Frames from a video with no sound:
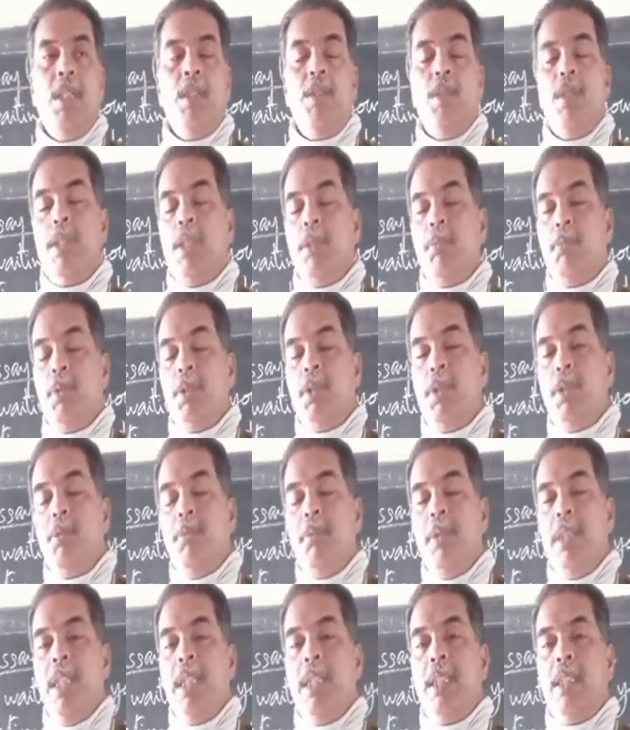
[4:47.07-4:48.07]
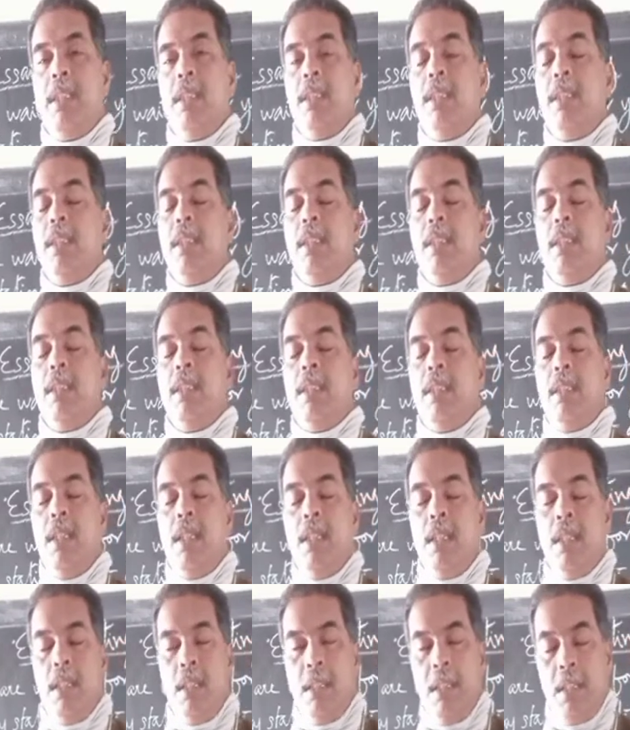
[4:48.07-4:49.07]
You're supposed to be at
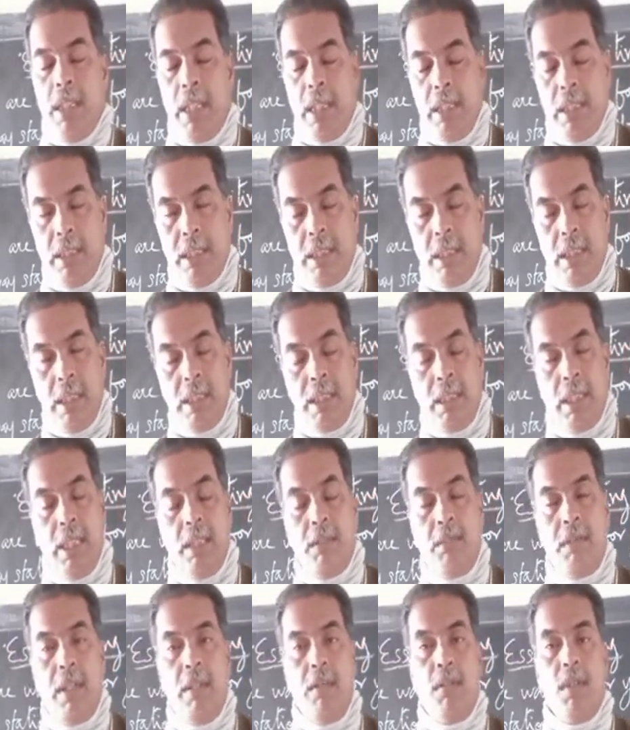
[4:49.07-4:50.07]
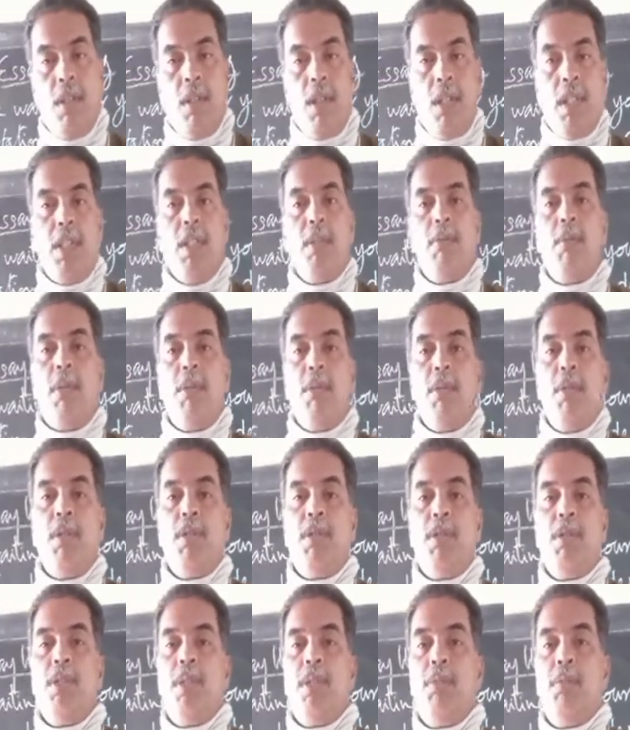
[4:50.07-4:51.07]
the station at 5 o'clock, and your mommy
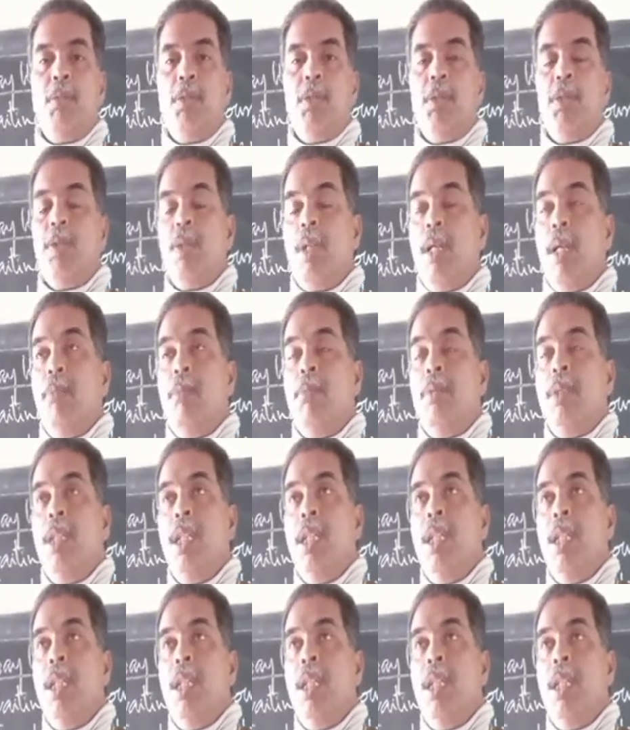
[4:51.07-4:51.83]
also supposed to come.